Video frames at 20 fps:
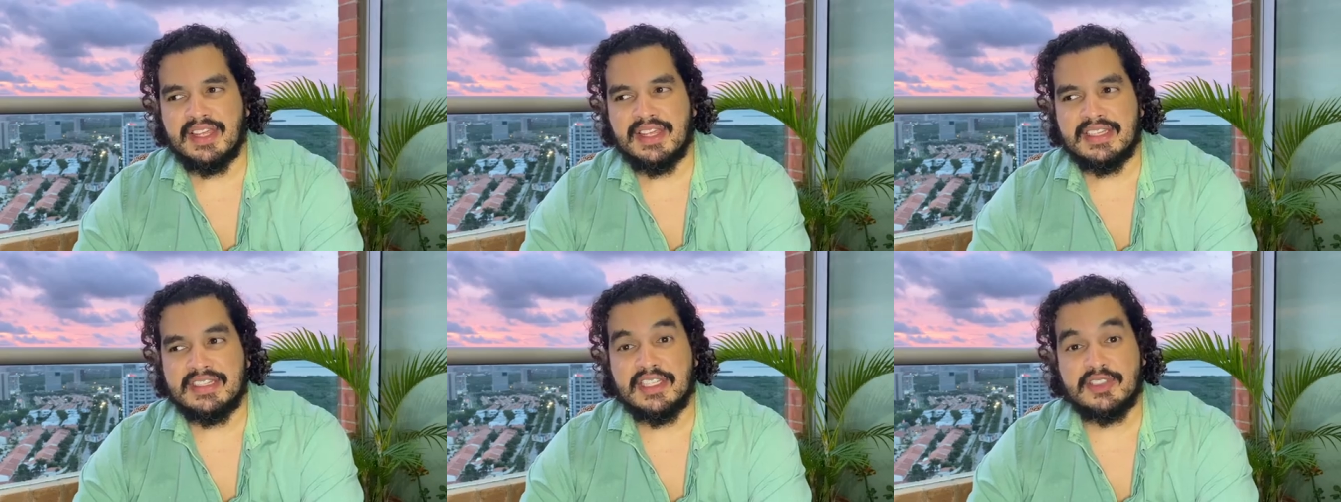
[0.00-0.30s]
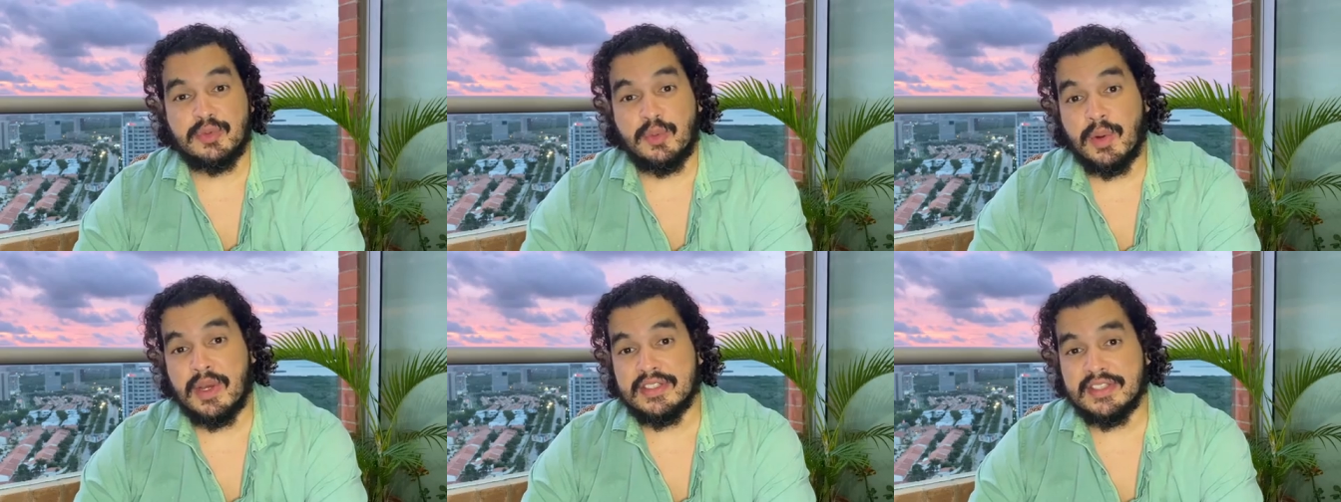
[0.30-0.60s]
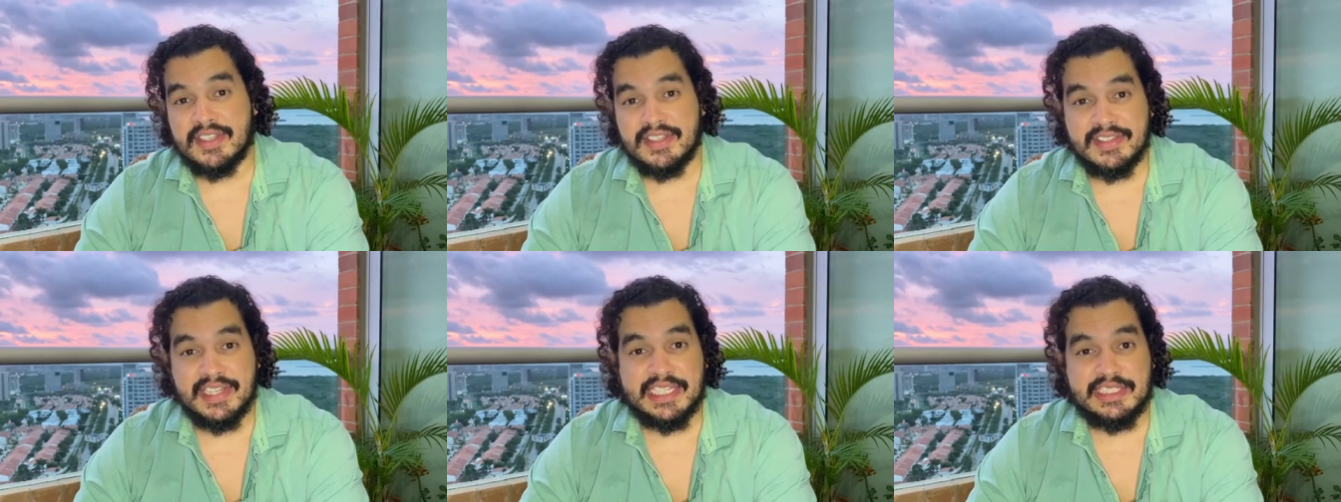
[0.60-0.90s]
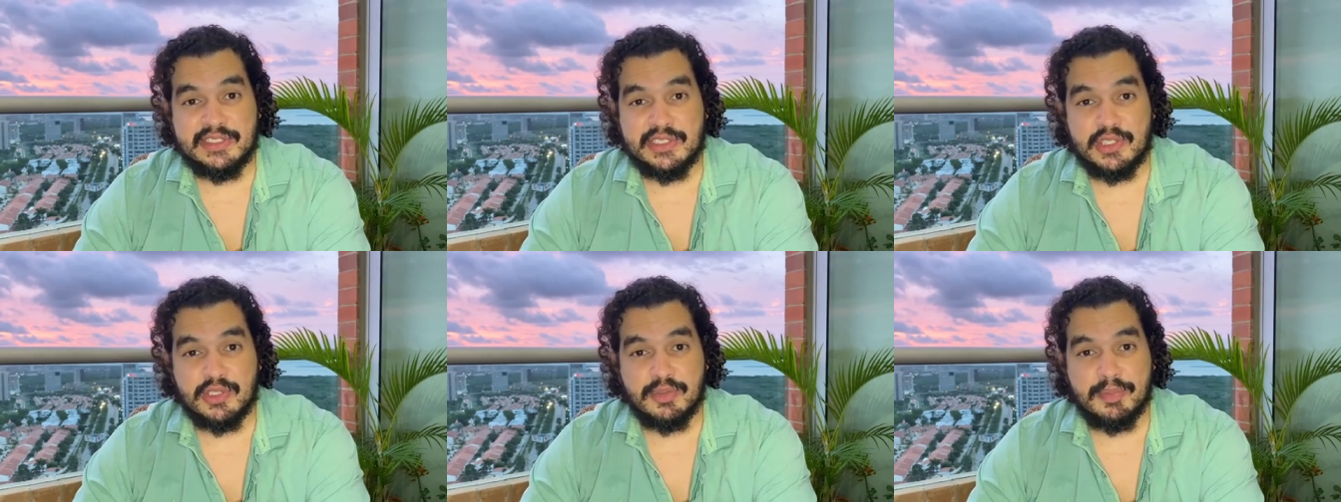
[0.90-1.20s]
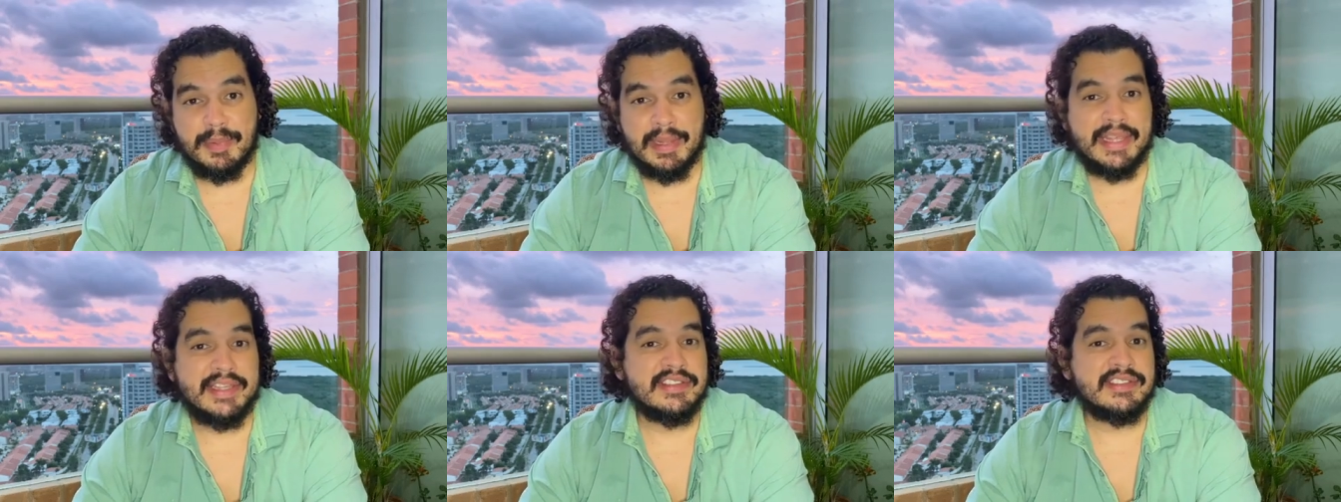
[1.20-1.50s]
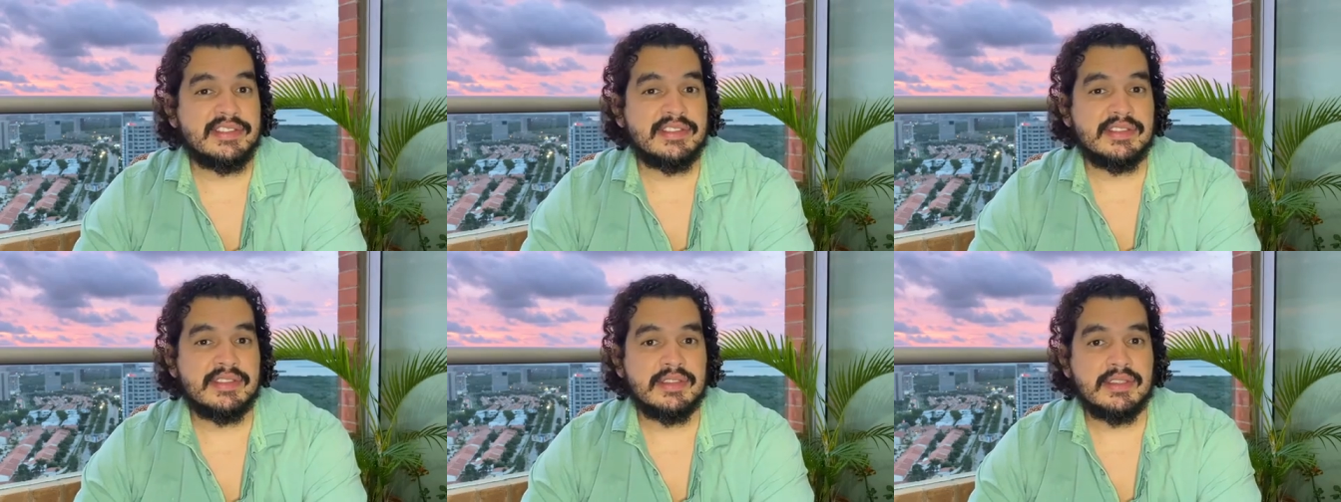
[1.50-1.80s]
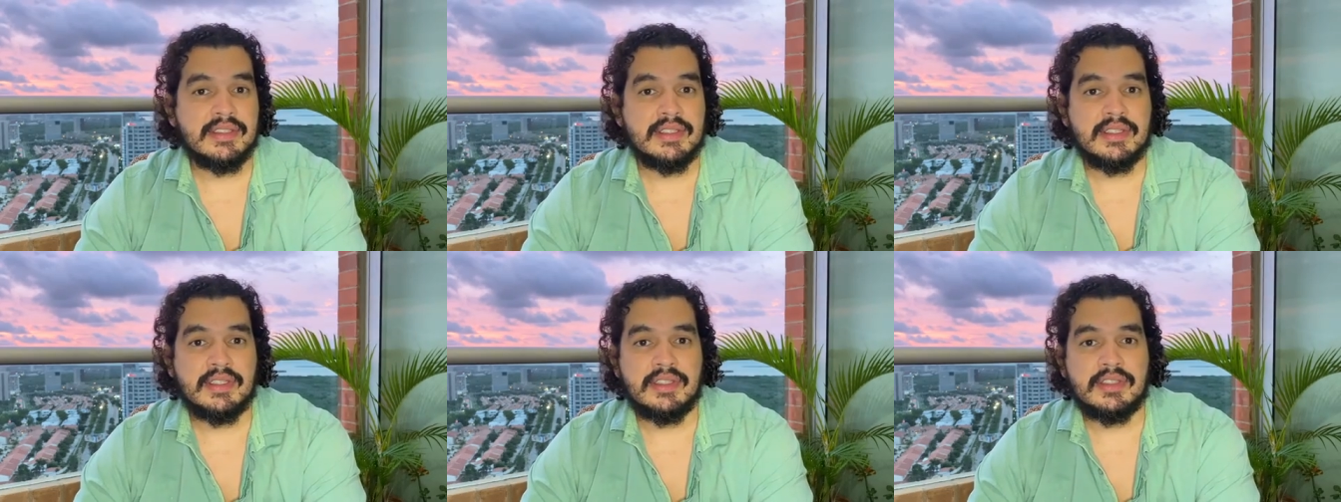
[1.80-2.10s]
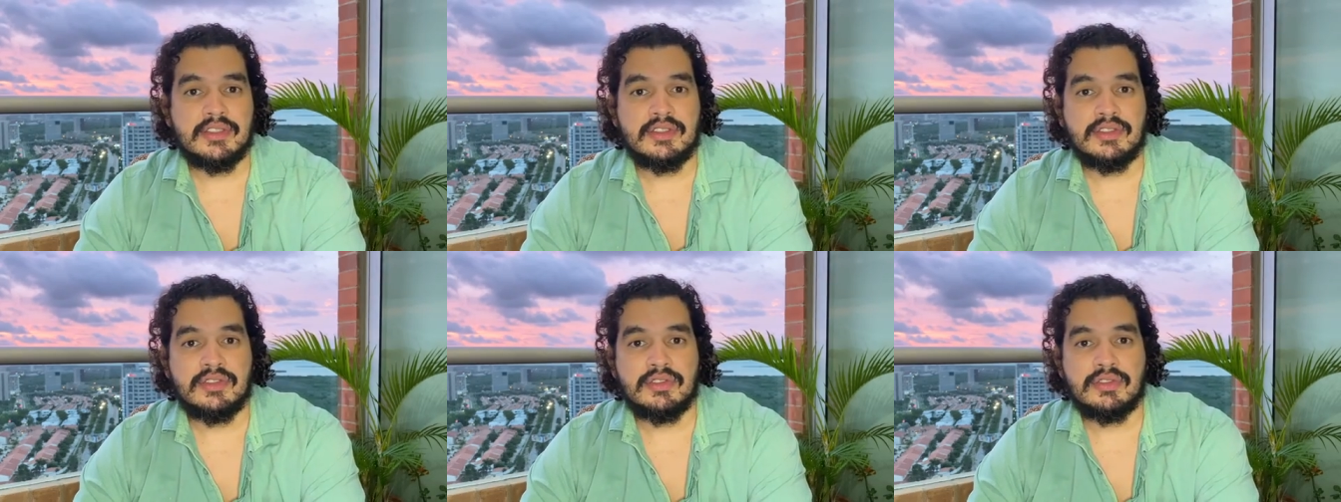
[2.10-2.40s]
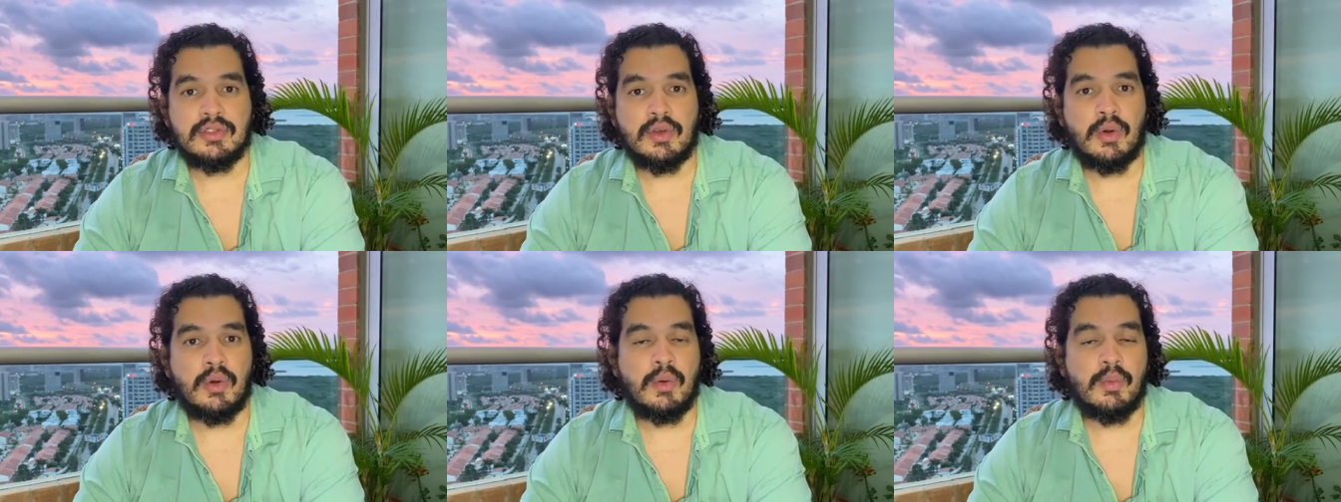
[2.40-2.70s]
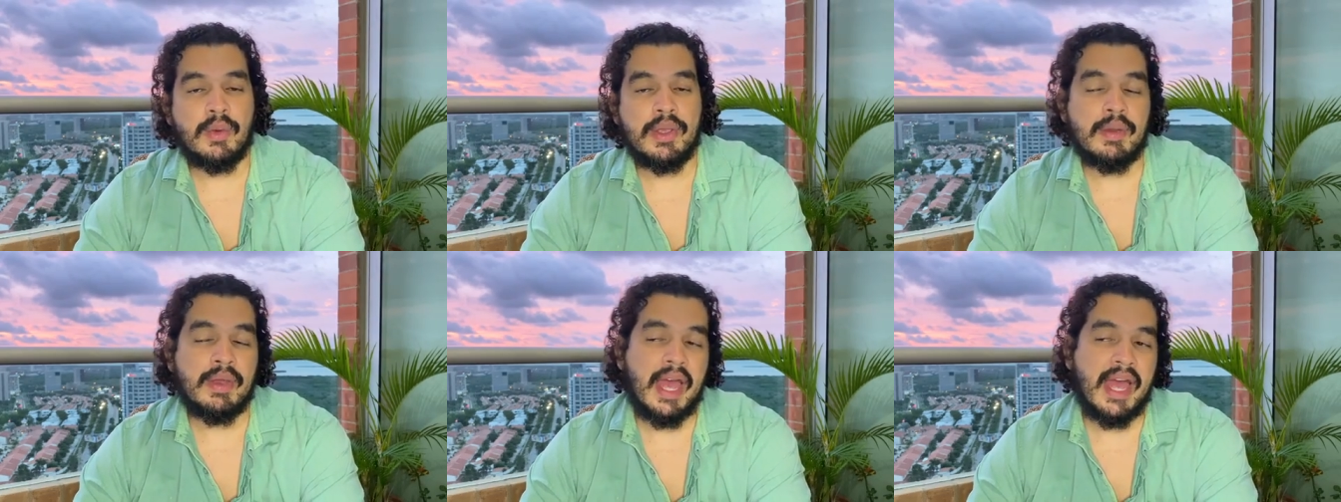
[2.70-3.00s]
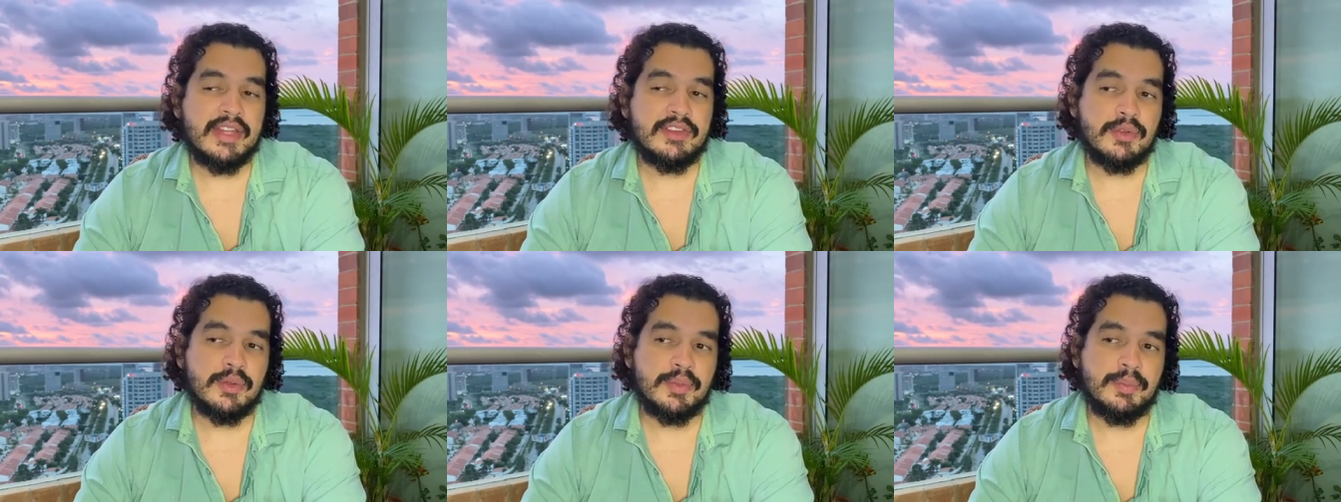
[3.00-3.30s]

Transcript: this was a dangerous place so we had to